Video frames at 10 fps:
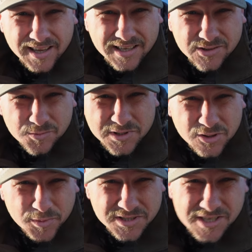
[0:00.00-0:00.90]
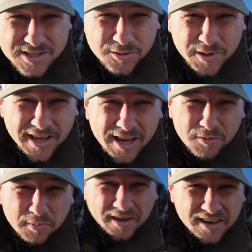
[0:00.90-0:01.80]
This would be so much easier with a
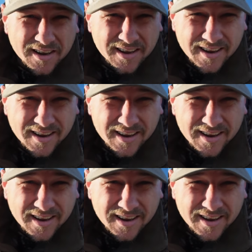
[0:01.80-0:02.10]
cameraman.